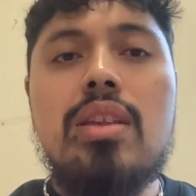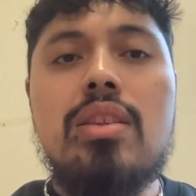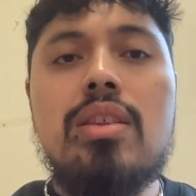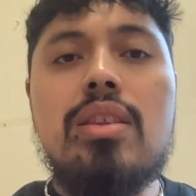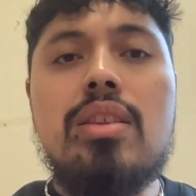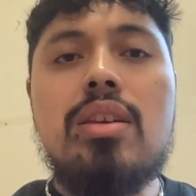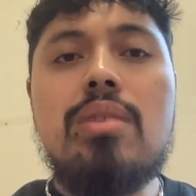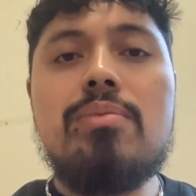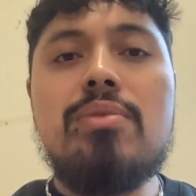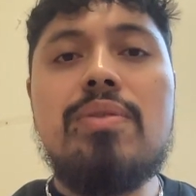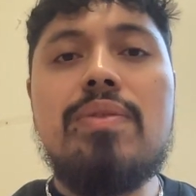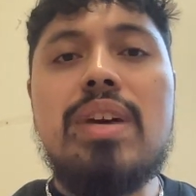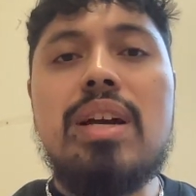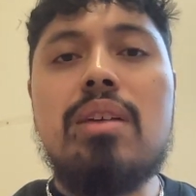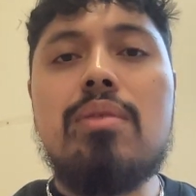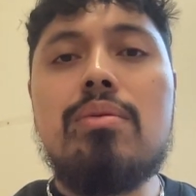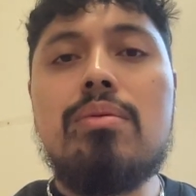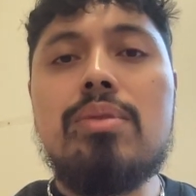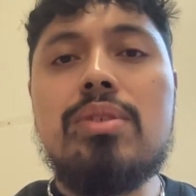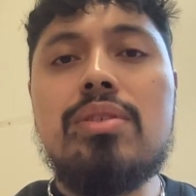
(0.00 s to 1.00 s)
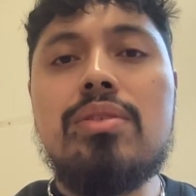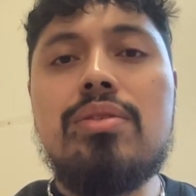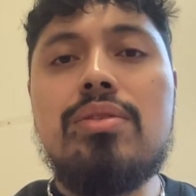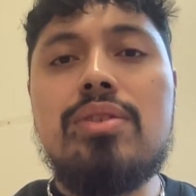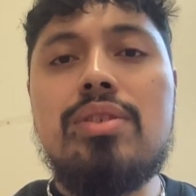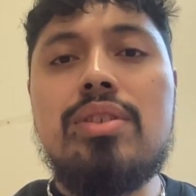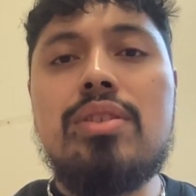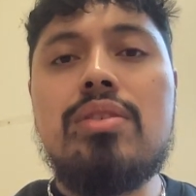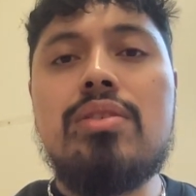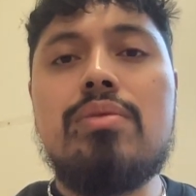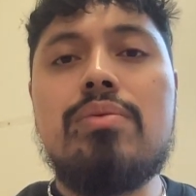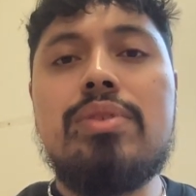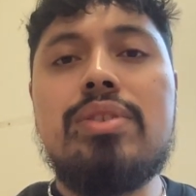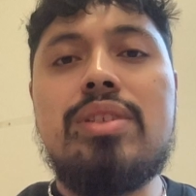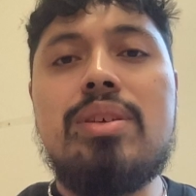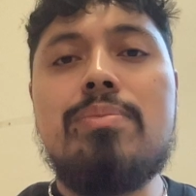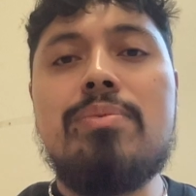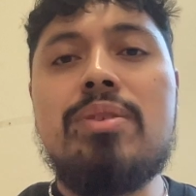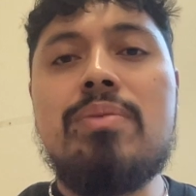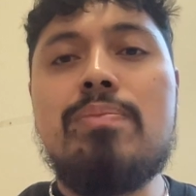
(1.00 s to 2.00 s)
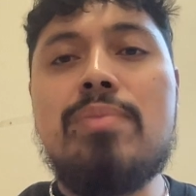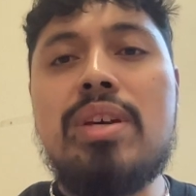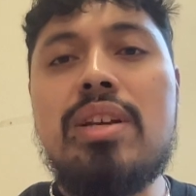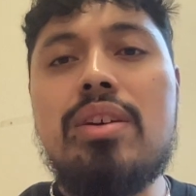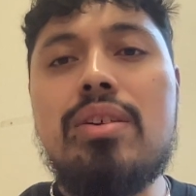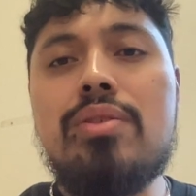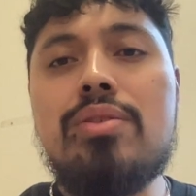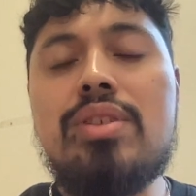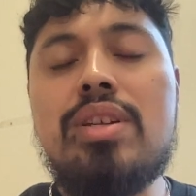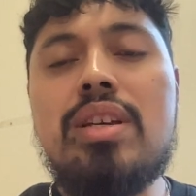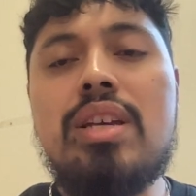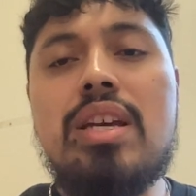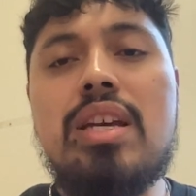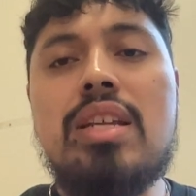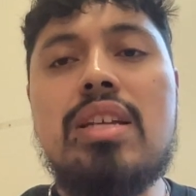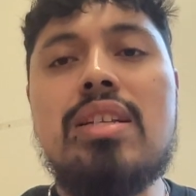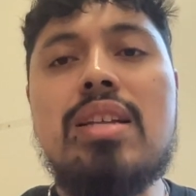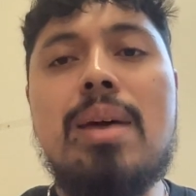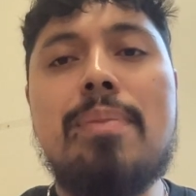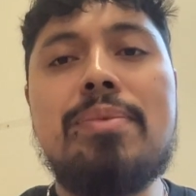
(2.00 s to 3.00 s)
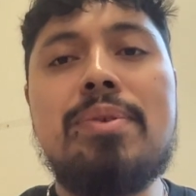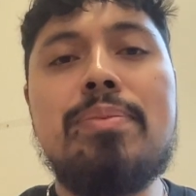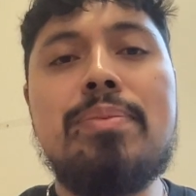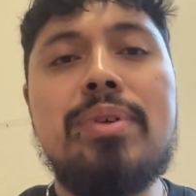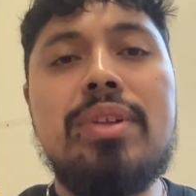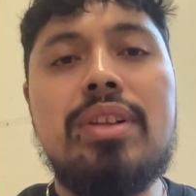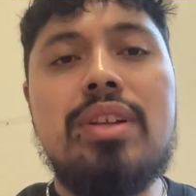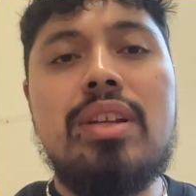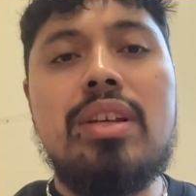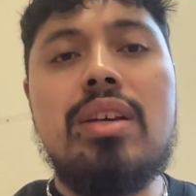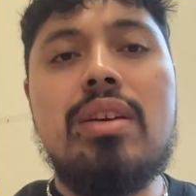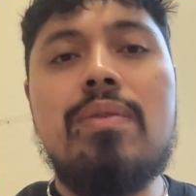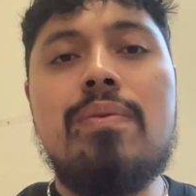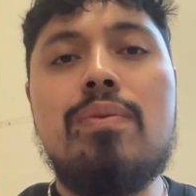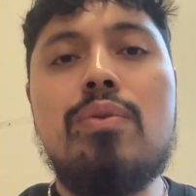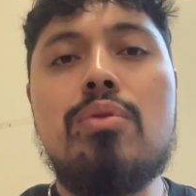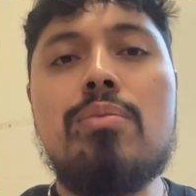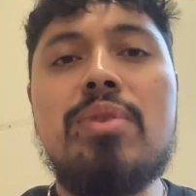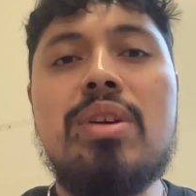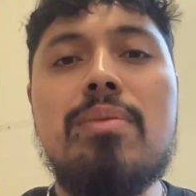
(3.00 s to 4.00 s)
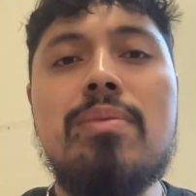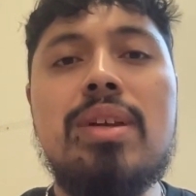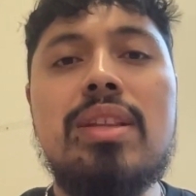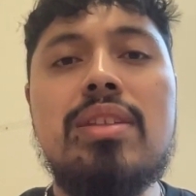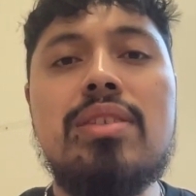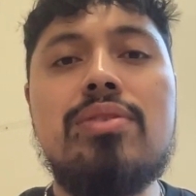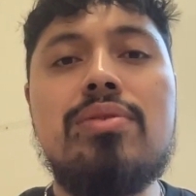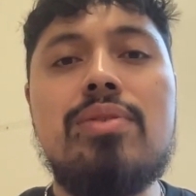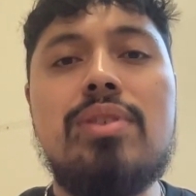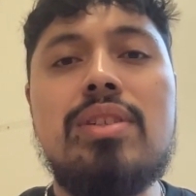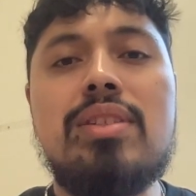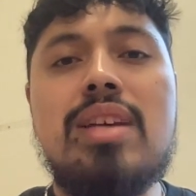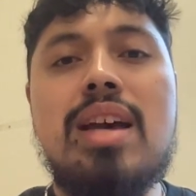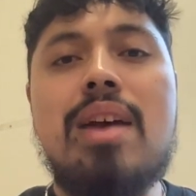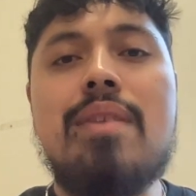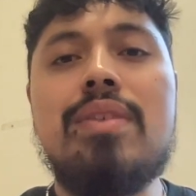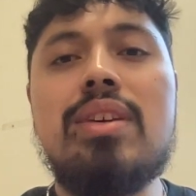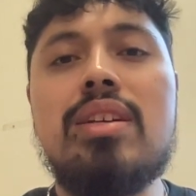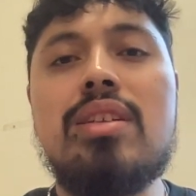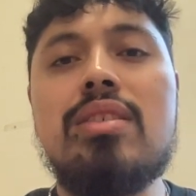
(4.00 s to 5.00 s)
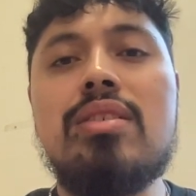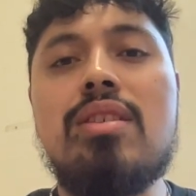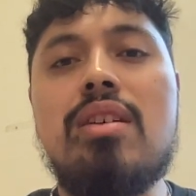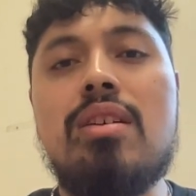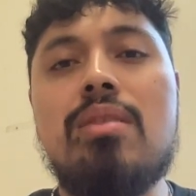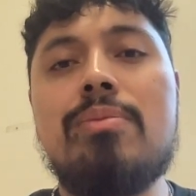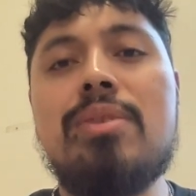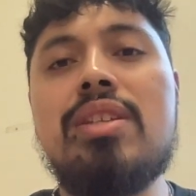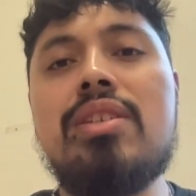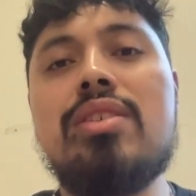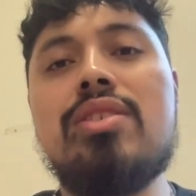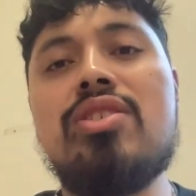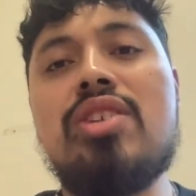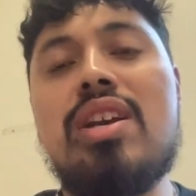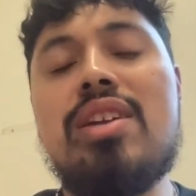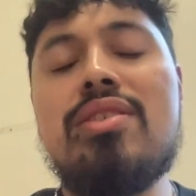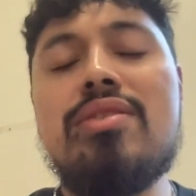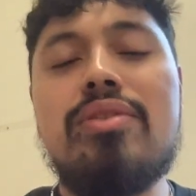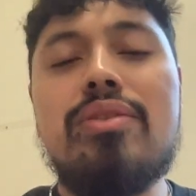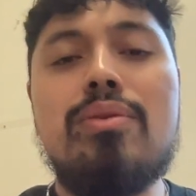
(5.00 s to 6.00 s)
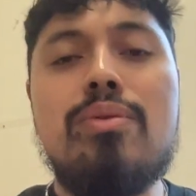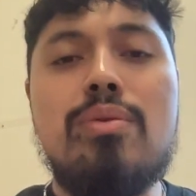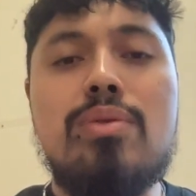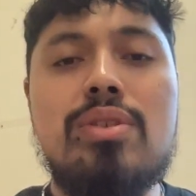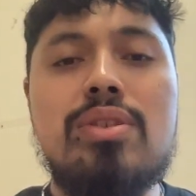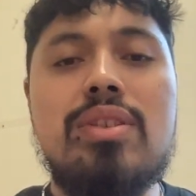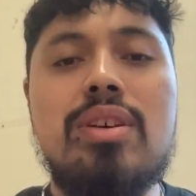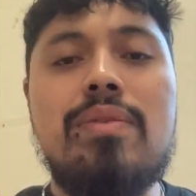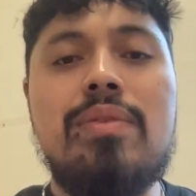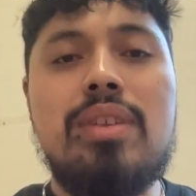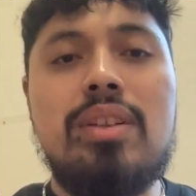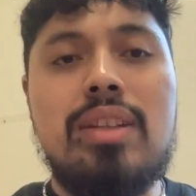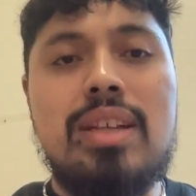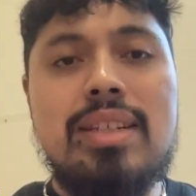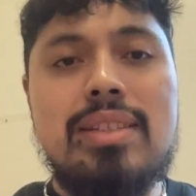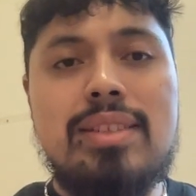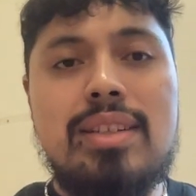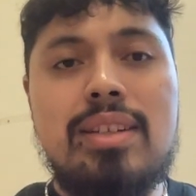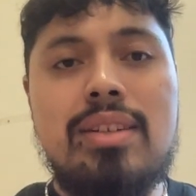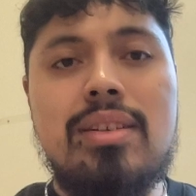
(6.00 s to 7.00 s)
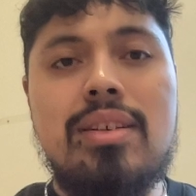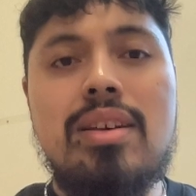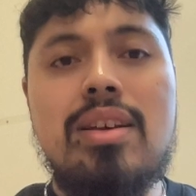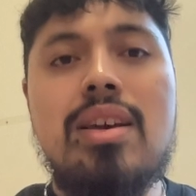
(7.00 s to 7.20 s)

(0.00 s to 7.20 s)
The themes of equitable solutions, receptive pedagogy, and adaptability inform me about the students having an autonomy to change the course of the lesson.